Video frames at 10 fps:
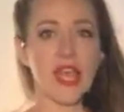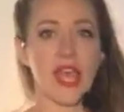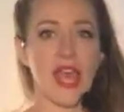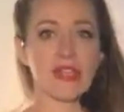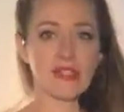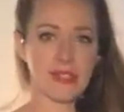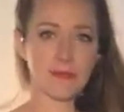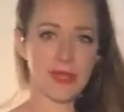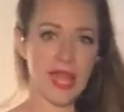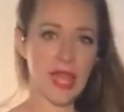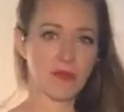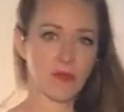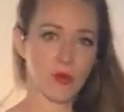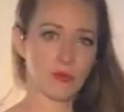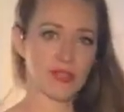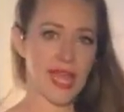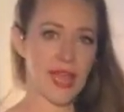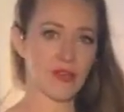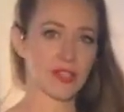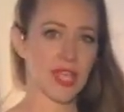as this platform
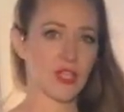down.